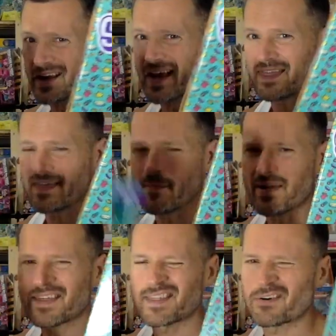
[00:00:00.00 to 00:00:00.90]
get them. I
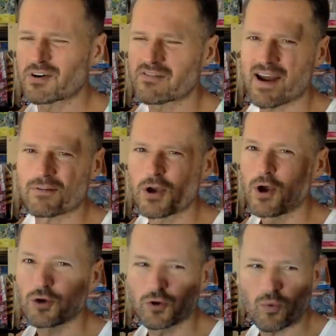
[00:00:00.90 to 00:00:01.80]
think they were around
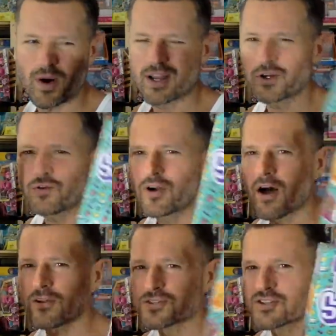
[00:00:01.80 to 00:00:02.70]

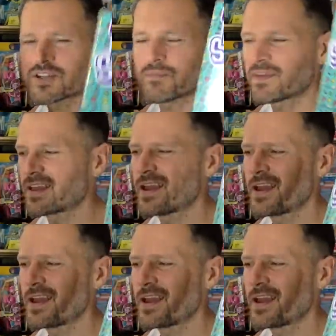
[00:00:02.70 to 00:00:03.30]
$22 or something.